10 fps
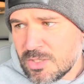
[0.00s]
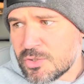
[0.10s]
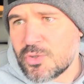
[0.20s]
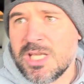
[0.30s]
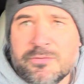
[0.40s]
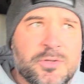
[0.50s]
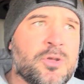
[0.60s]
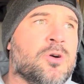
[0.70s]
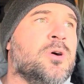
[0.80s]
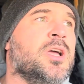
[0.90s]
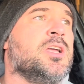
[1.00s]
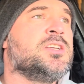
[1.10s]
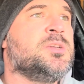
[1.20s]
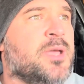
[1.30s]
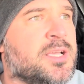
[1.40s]
So even though
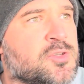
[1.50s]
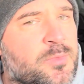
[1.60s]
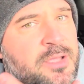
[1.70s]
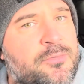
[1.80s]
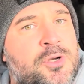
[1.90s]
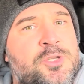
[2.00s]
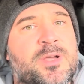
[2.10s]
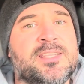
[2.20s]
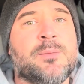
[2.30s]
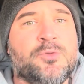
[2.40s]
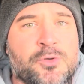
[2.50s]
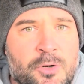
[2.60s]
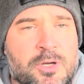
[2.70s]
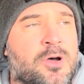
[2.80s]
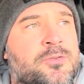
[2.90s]
she makes some efforts to adapt to your
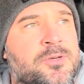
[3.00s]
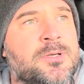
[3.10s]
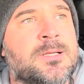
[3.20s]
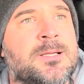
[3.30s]
culture,